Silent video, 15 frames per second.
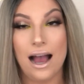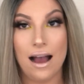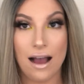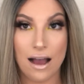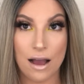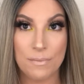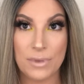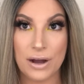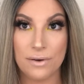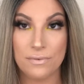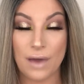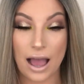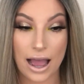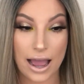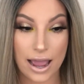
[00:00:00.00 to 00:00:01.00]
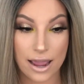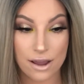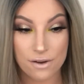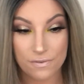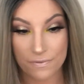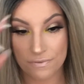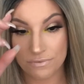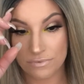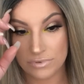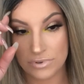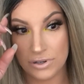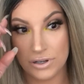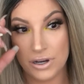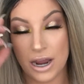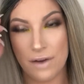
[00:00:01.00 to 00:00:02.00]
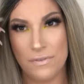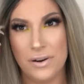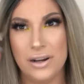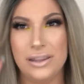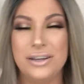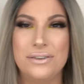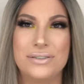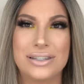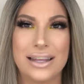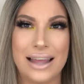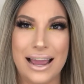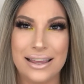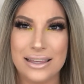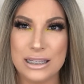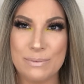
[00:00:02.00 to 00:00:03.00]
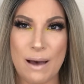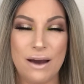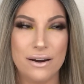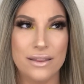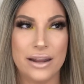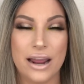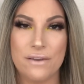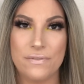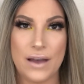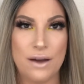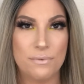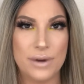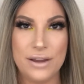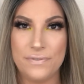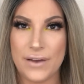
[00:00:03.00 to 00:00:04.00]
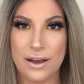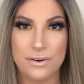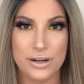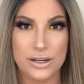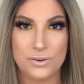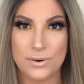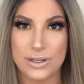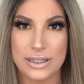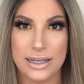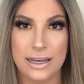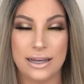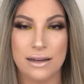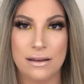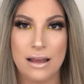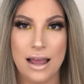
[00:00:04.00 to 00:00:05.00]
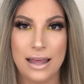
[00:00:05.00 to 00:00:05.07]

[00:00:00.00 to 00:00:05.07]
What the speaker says: I never used to like this powder, and then I refound it towards the